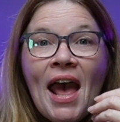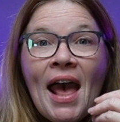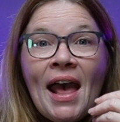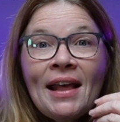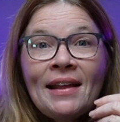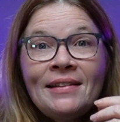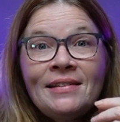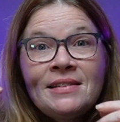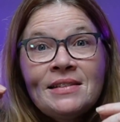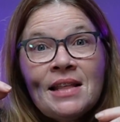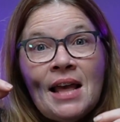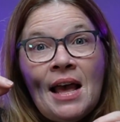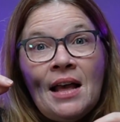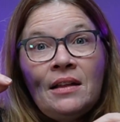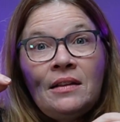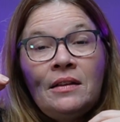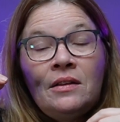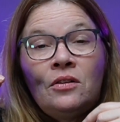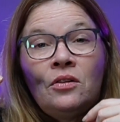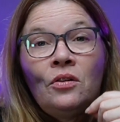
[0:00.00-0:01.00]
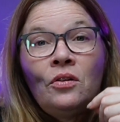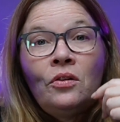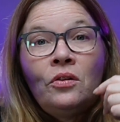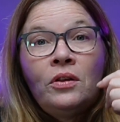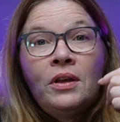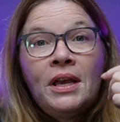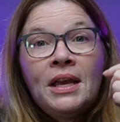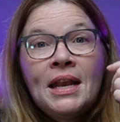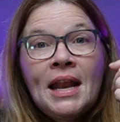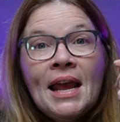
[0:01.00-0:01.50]
adds that
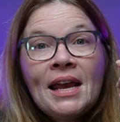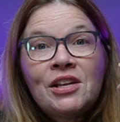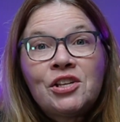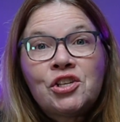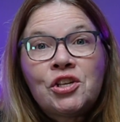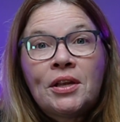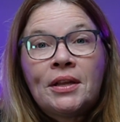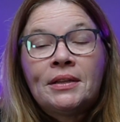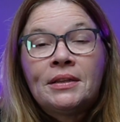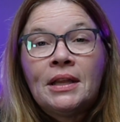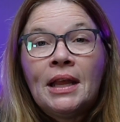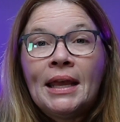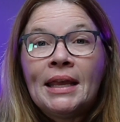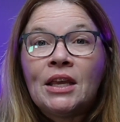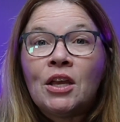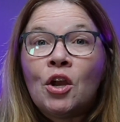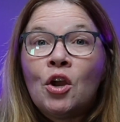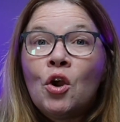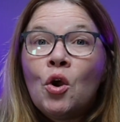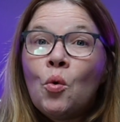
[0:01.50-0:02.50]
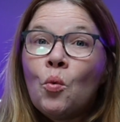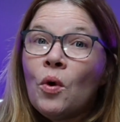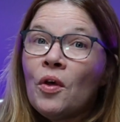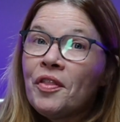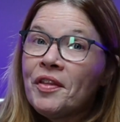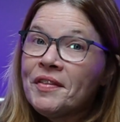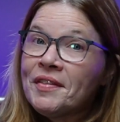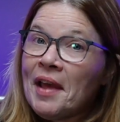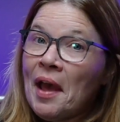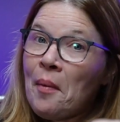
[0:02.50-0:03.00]
little connection, like, well,
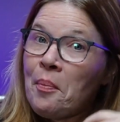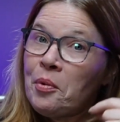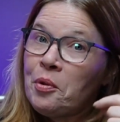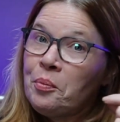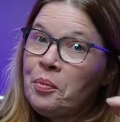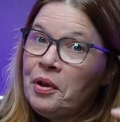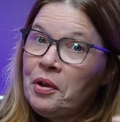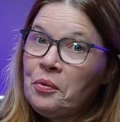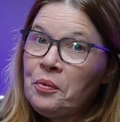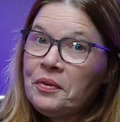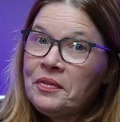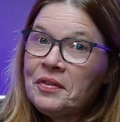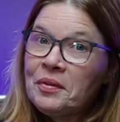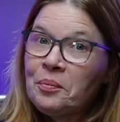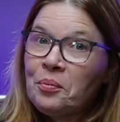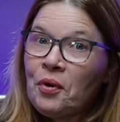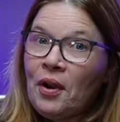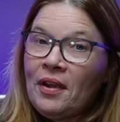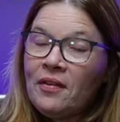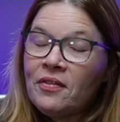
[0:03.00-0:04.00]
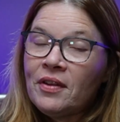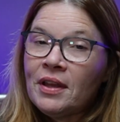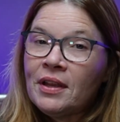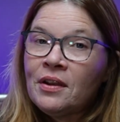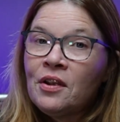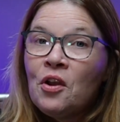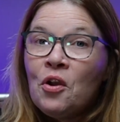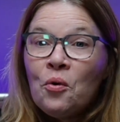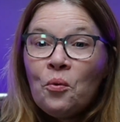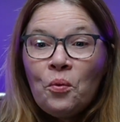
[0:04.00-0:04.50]
this happened, but it was in private.